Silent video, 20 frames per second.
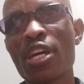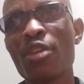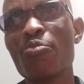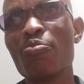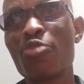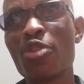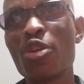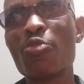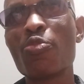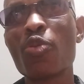
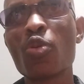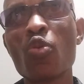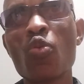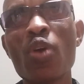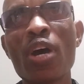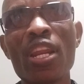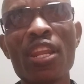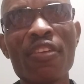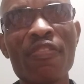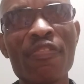and people
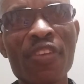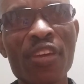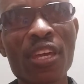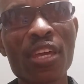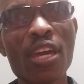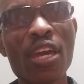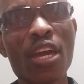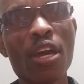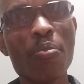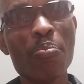who are
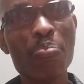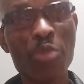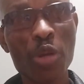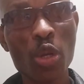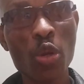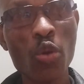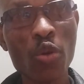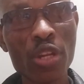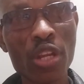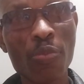living
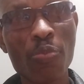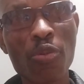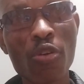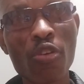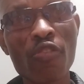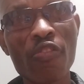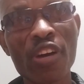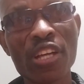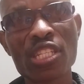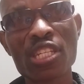below the
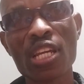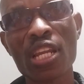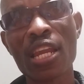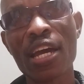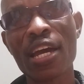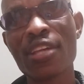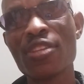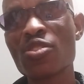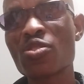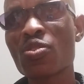poverty
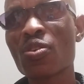line.